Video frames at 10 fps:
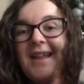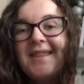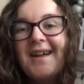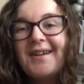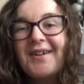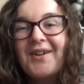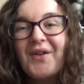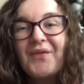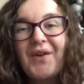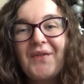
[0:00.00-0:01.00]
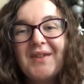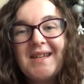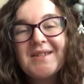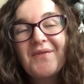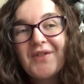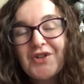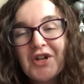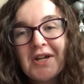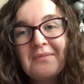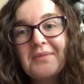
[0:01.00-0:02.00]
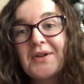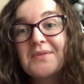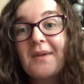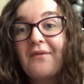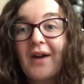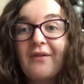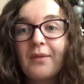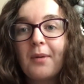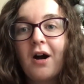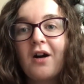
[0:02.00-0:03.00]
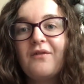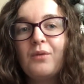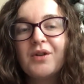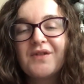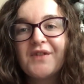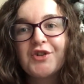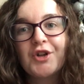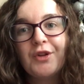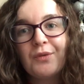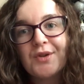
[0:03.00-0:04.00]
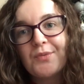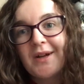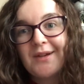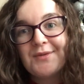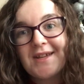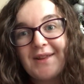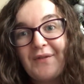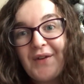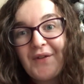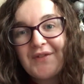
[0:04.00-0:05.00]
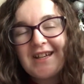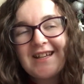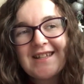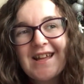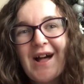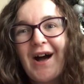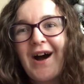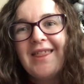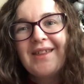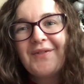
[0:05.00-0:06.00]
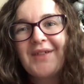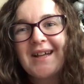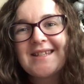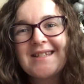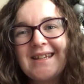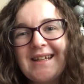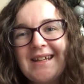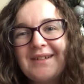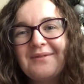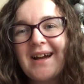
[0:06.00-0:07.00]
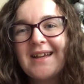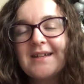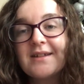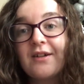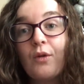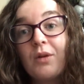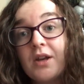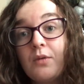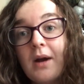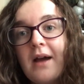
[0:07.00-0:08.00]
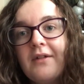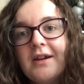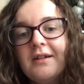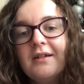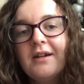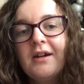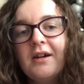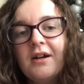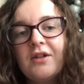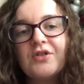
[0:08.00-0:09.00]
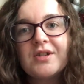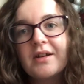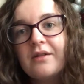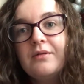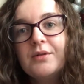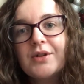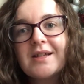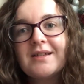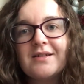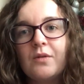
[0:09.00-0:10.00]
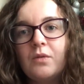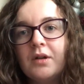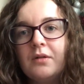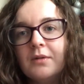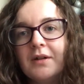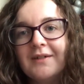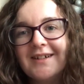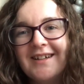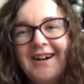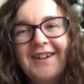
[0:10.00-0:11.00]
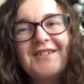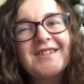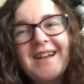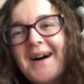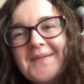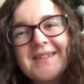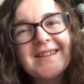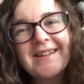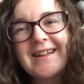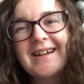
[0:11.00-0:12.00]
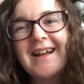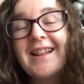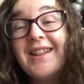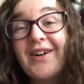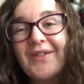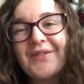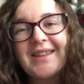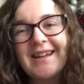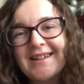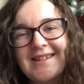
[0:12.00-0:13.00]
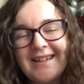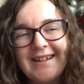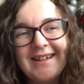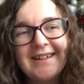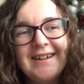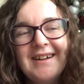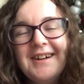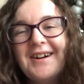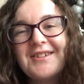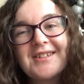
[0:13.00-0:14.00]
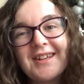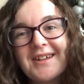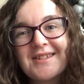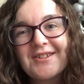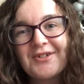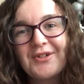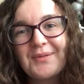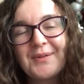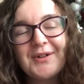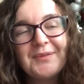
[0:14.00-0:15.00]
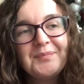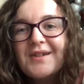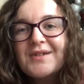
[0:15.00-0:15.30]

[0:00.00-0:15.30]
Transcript: And then I got 50s Vision because my favourite part of WandaVision was when it was in the 50s. I love that scene where he's like, what are you wearing? And she's like, oh, dress. And he's like, what are you wearing? I just absolutely love that scene. I just think it's adorable.